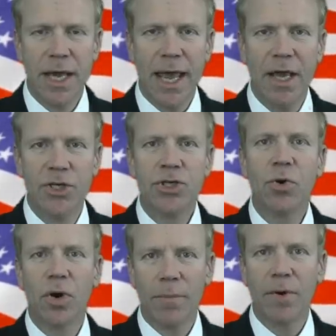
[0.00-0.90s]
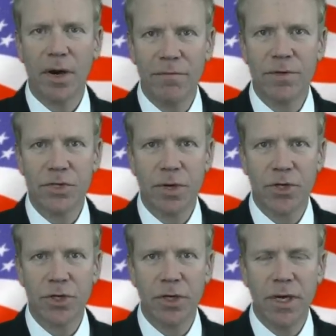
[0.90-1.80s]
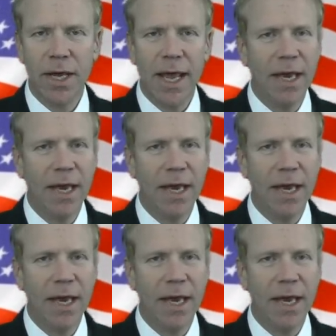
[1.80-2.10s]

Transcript: and shore up our infrastructure